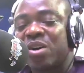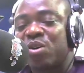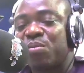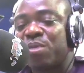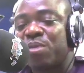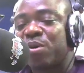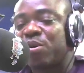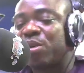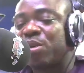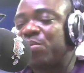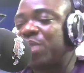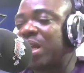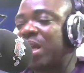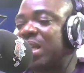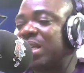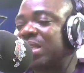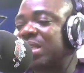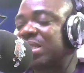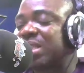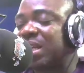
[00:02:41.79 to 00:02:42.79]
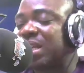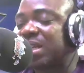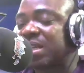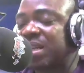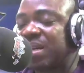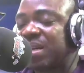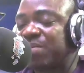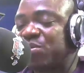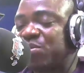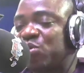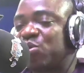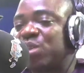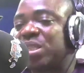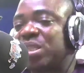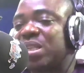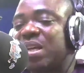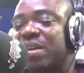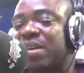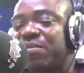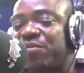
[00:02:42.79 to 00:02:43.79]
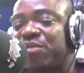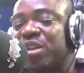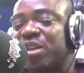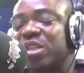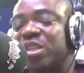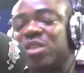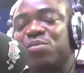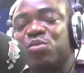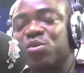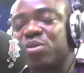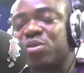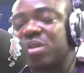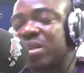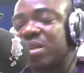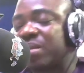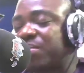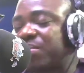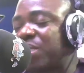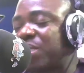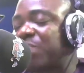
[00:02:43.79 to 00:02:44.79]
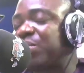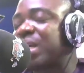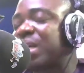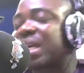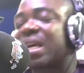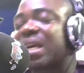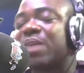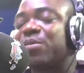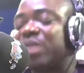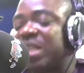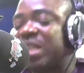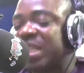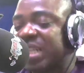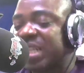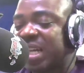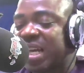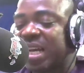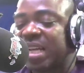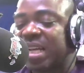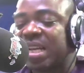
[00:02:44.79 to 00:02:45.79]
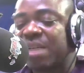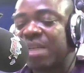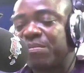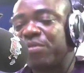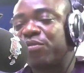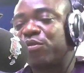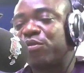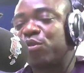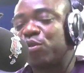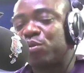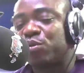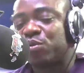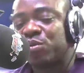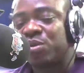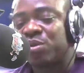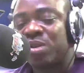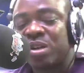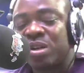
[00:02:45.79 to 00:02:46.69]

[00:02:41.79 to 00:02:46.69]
Obi ko ibi an Instagram, Twitter, Facebook. Baby, I can't hold na me follow no.